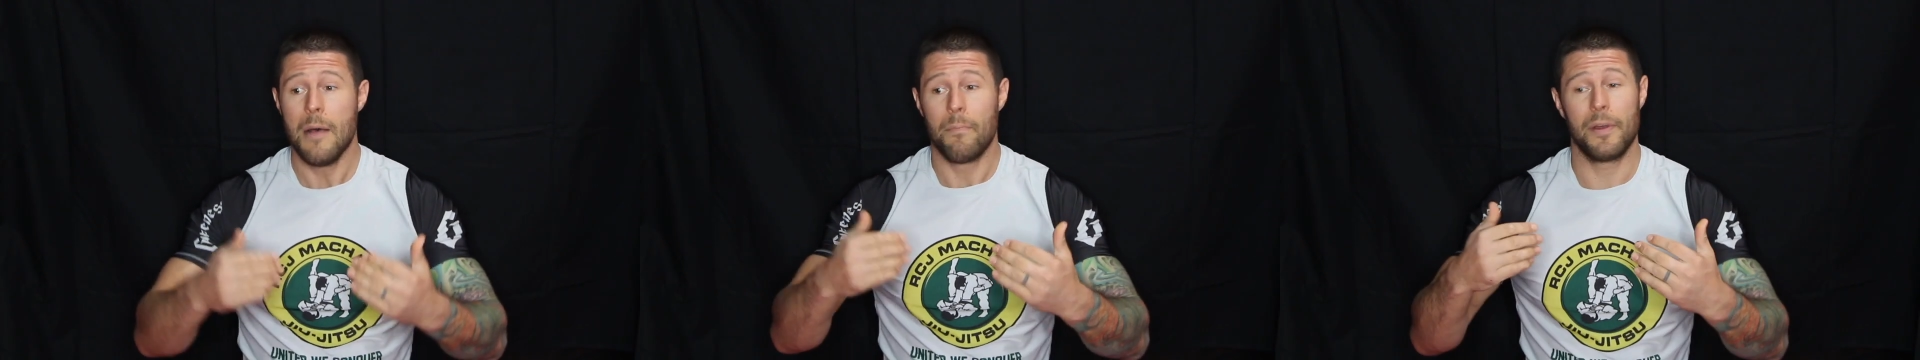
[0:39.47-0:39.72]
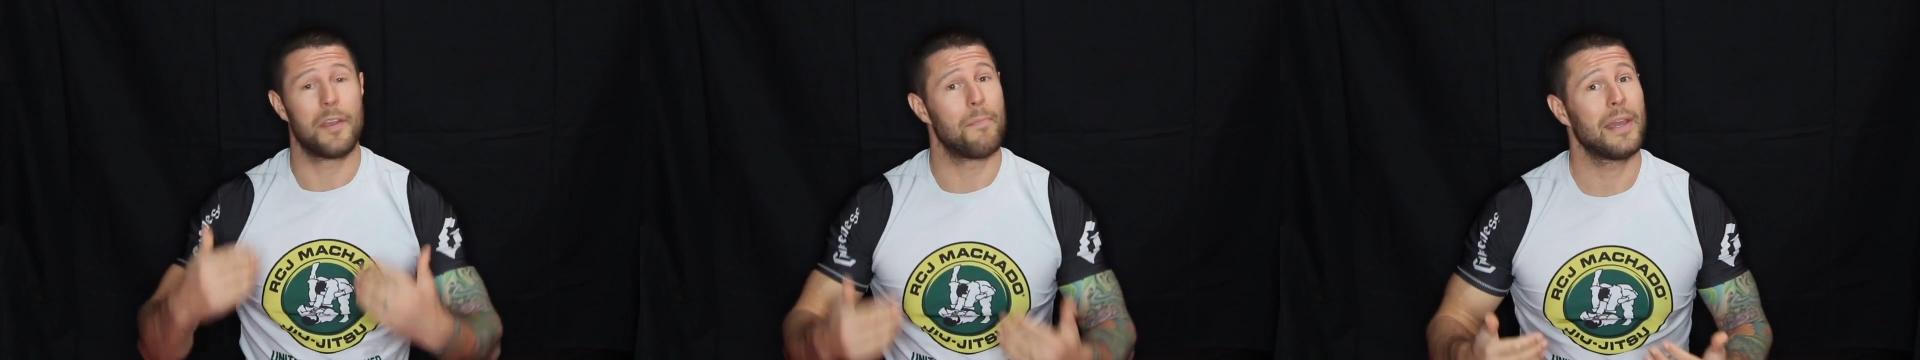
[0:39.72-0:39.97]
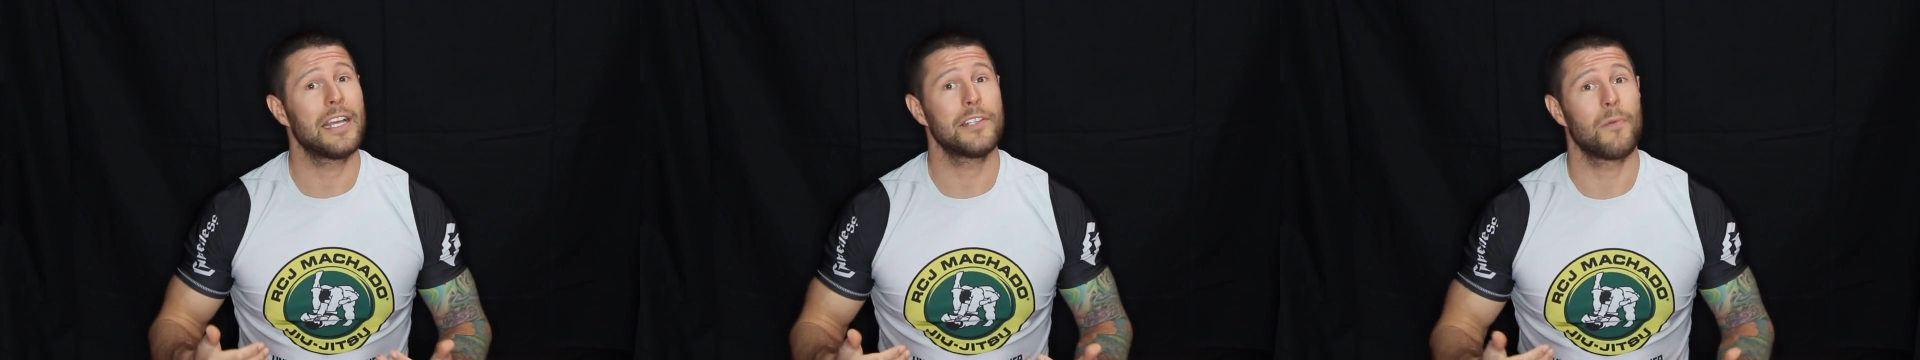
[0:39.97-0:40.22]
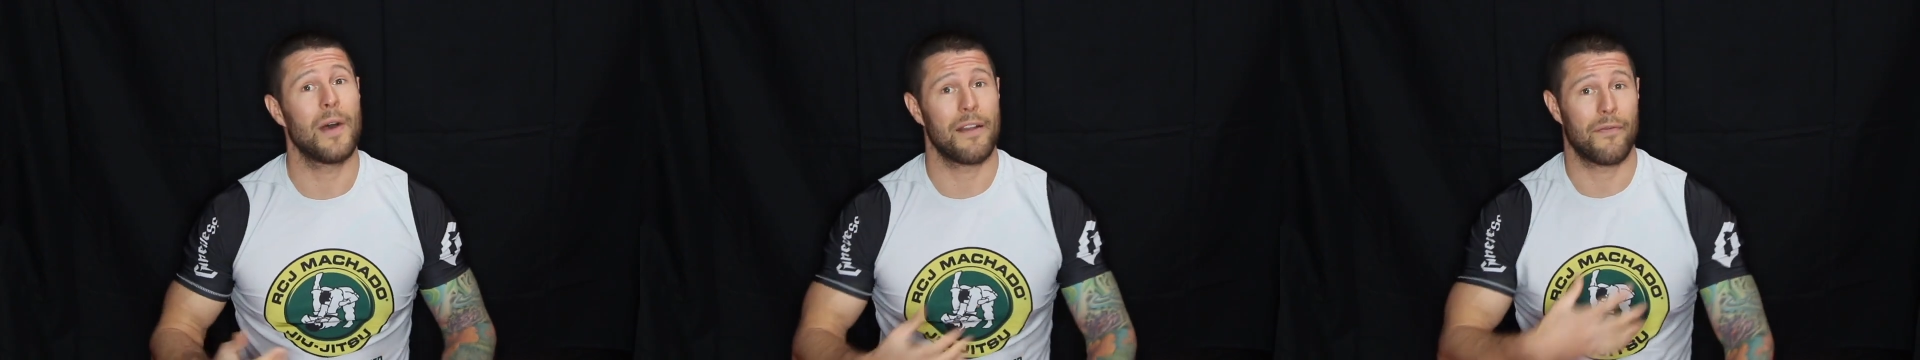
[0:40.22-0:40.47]
But the
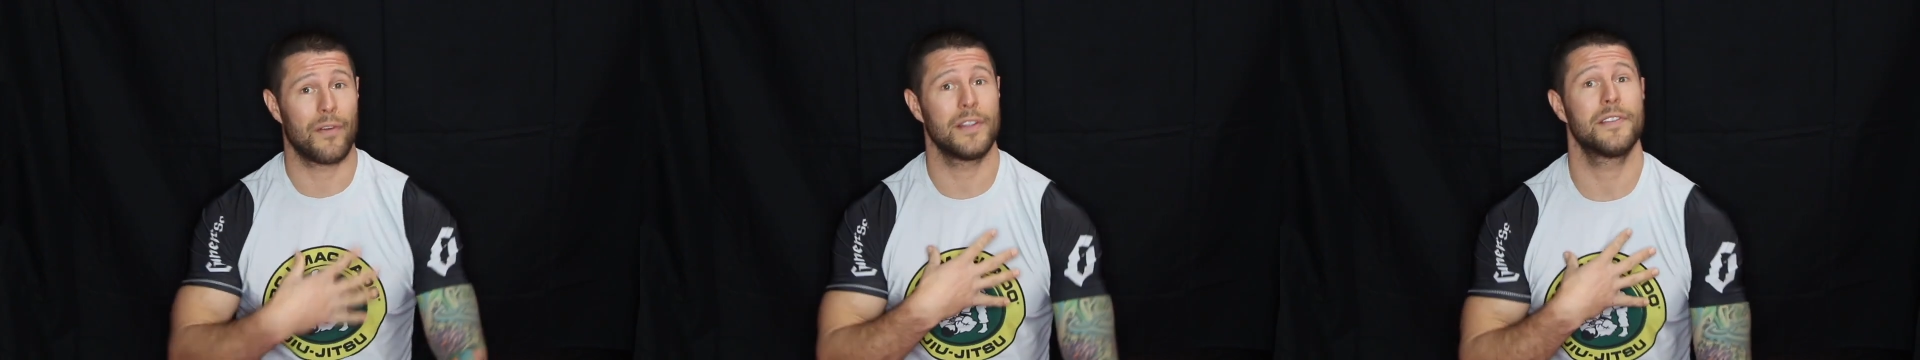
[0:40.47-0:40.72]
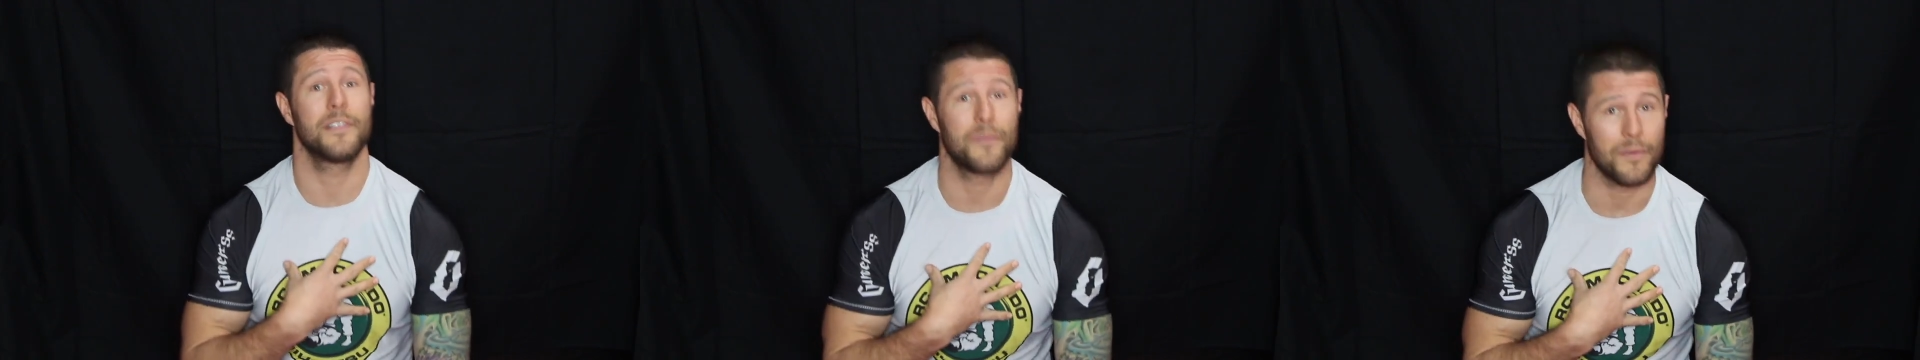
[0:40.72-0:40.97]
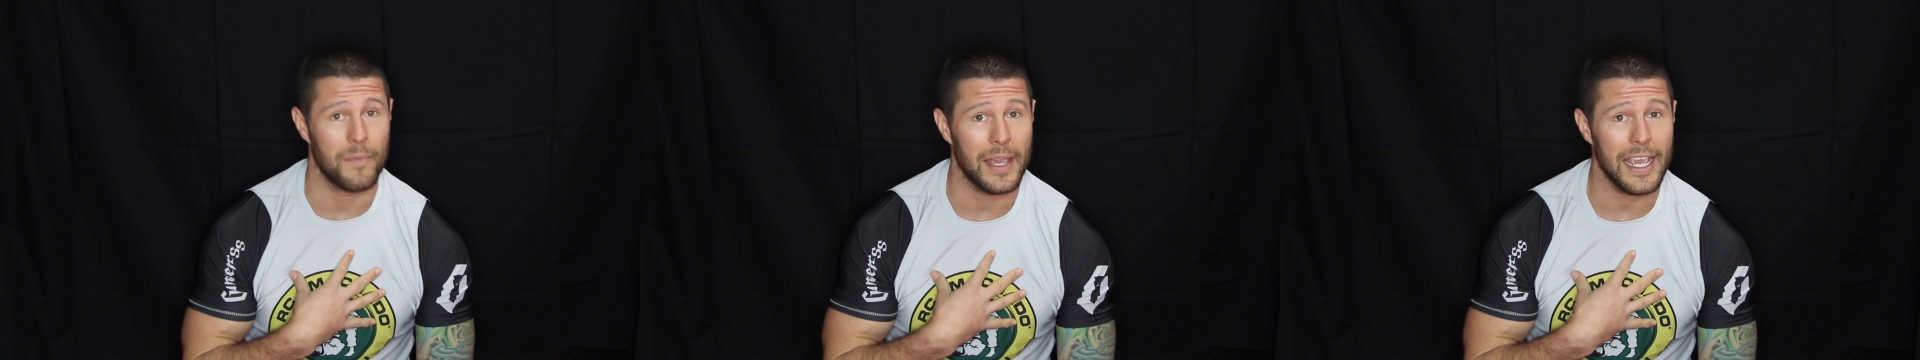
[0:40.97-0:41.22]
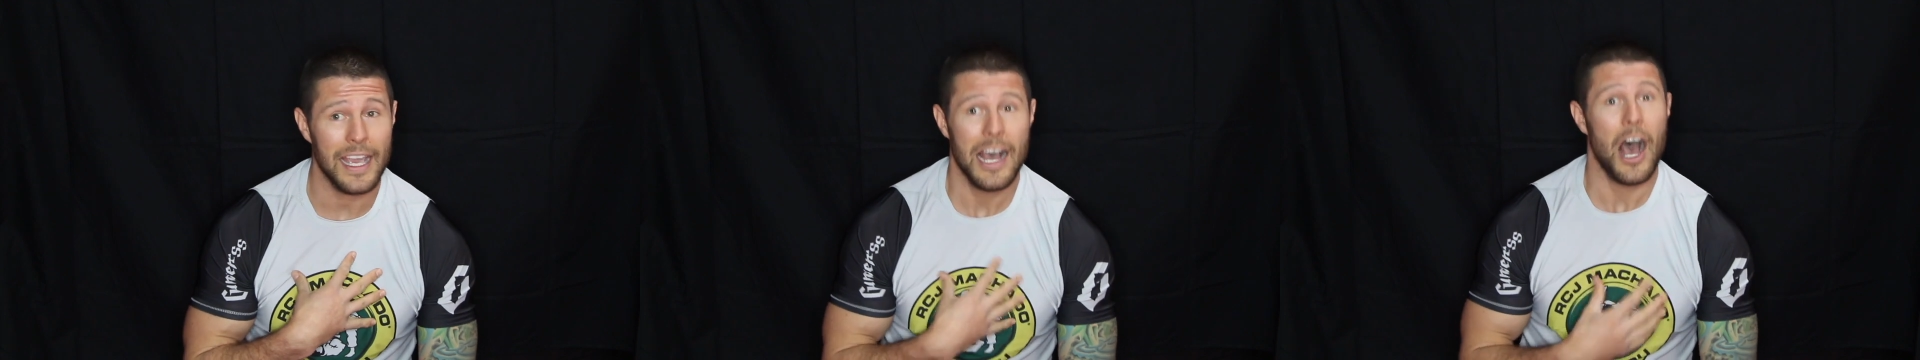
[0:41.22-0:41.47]
biggest one, for instance, for
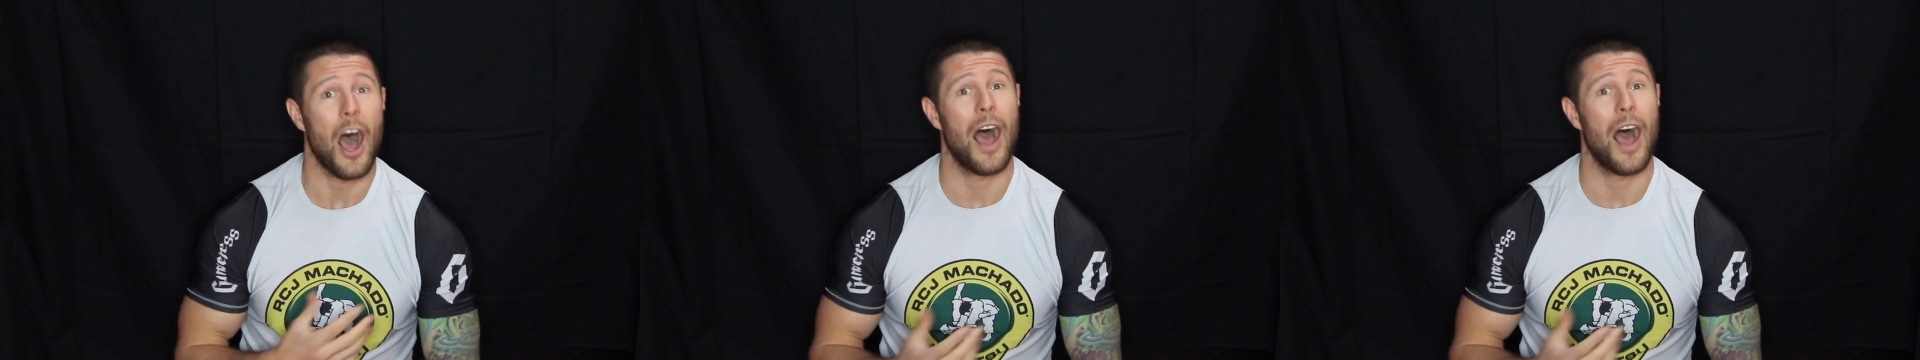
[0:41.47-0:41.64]
me,